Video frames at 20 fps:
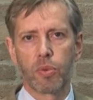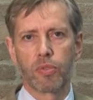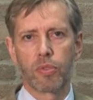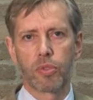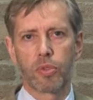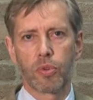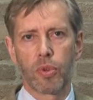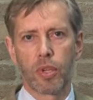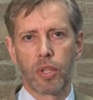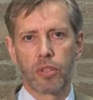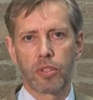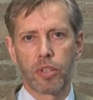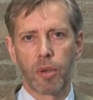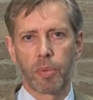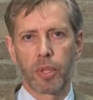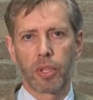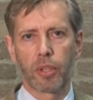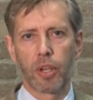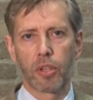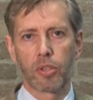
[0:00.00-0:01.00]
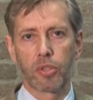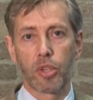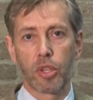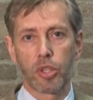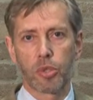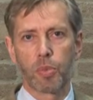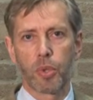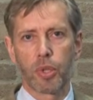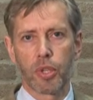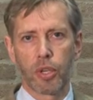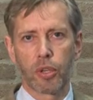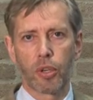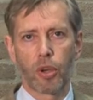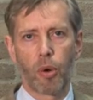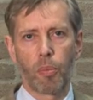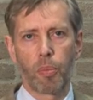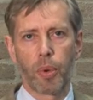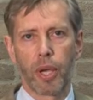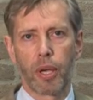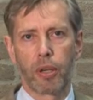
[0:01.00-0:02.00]
we've screened something like 6 million
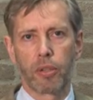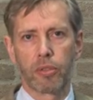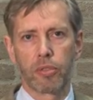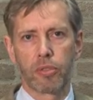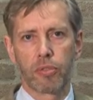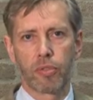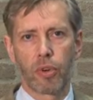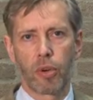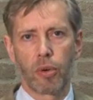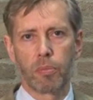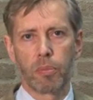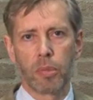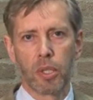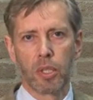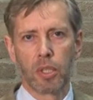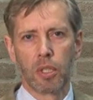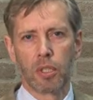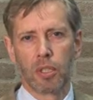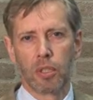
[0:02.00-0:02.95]
compounds from